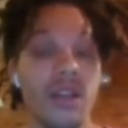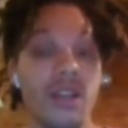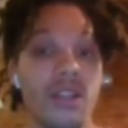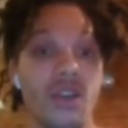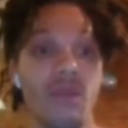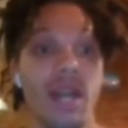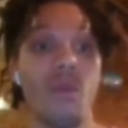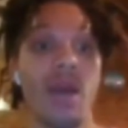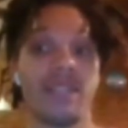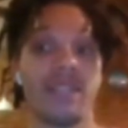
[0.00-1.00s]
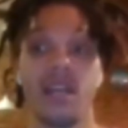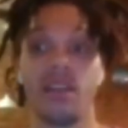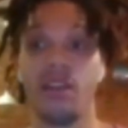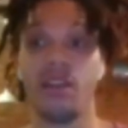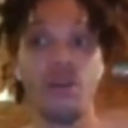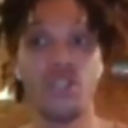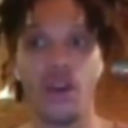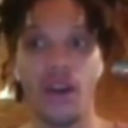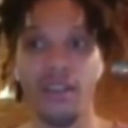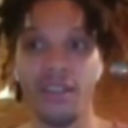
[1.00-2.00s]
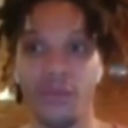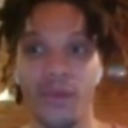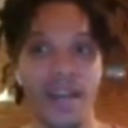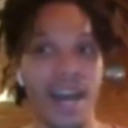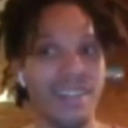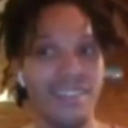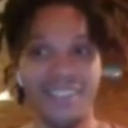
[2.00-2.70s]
So now white's saying, no draw, we're not